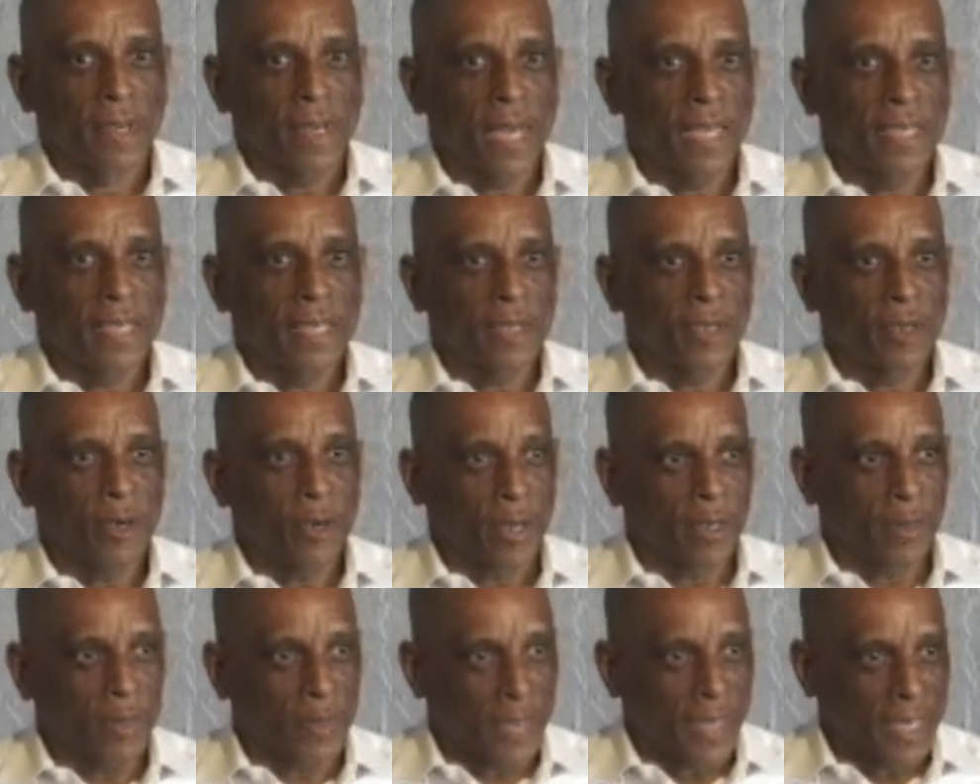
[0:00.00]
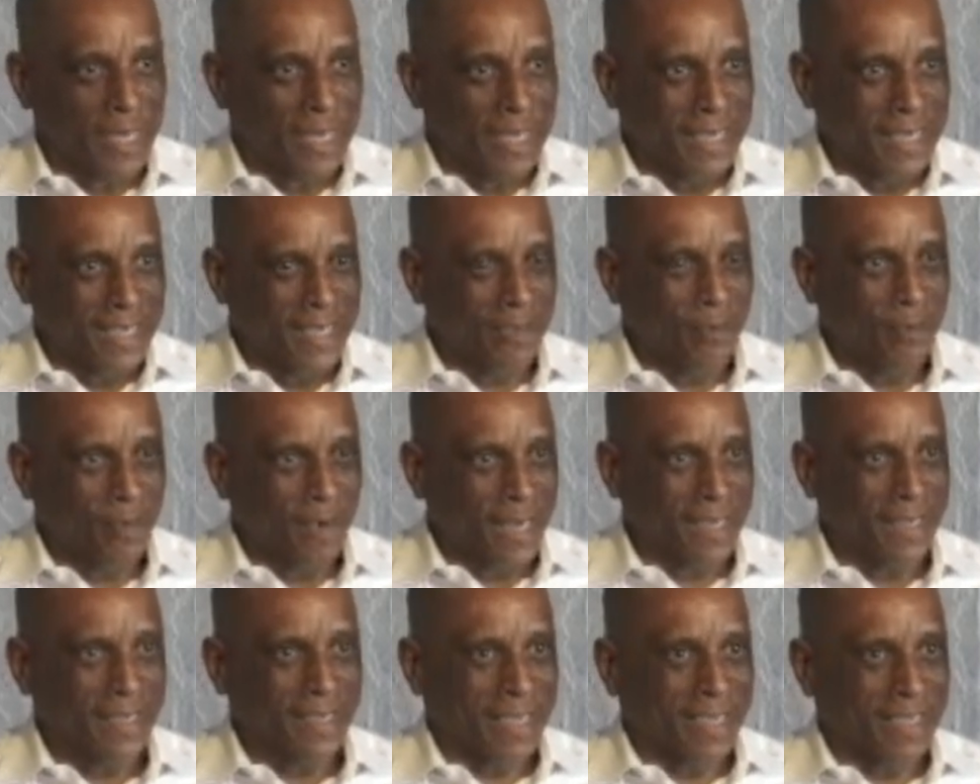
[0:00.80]
And I was saying,
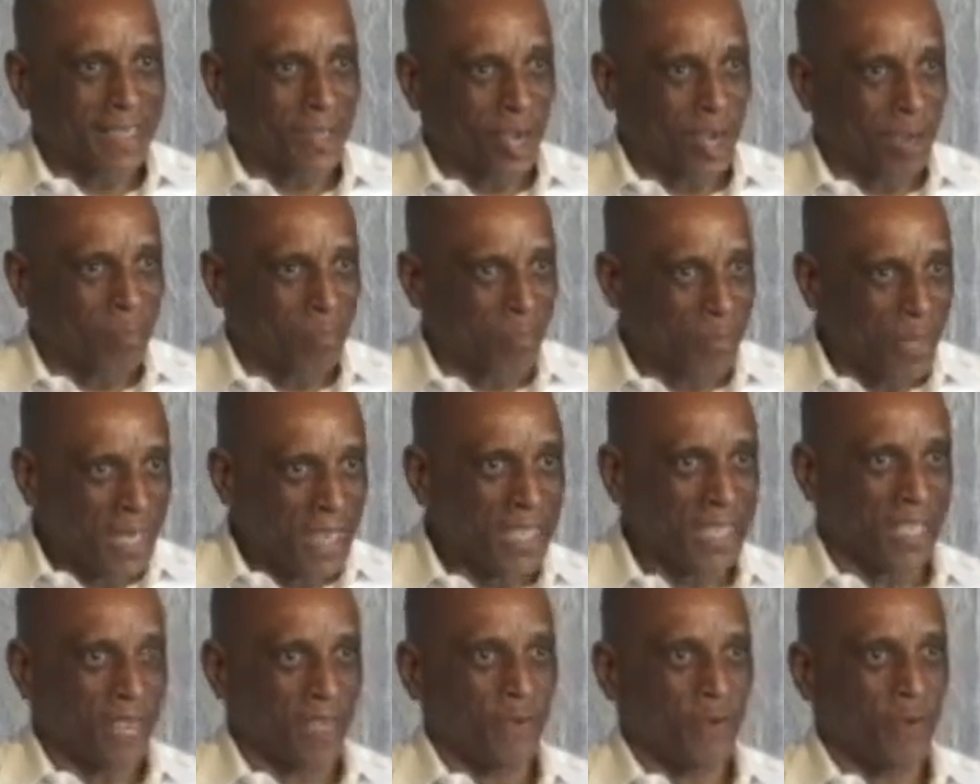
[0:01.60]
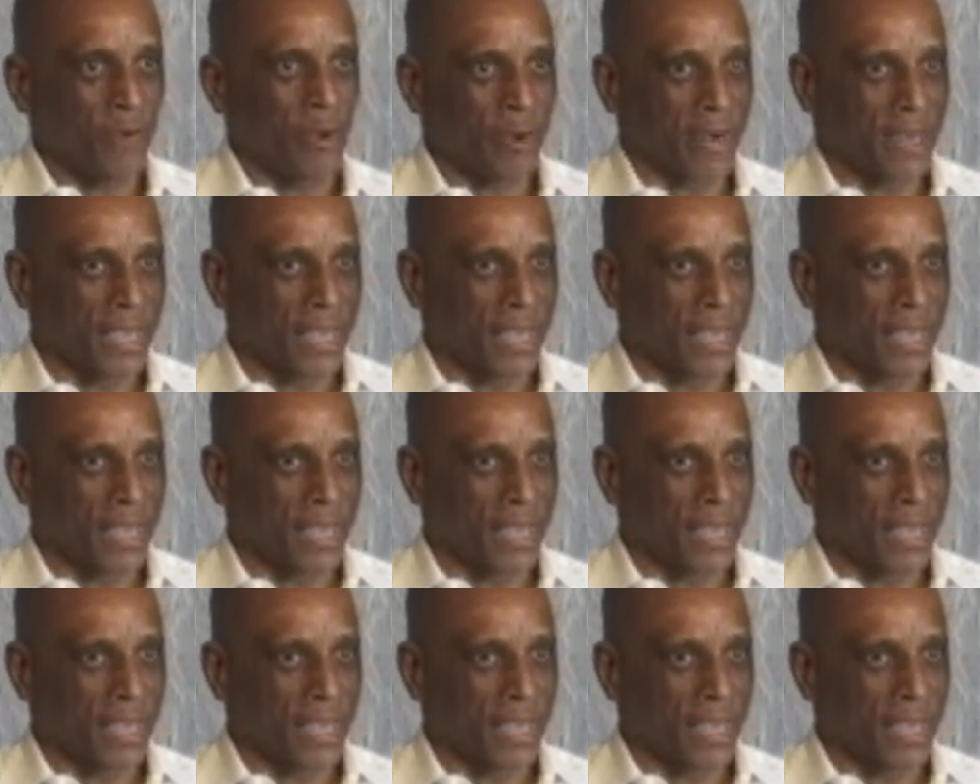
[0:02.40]
rather than competing for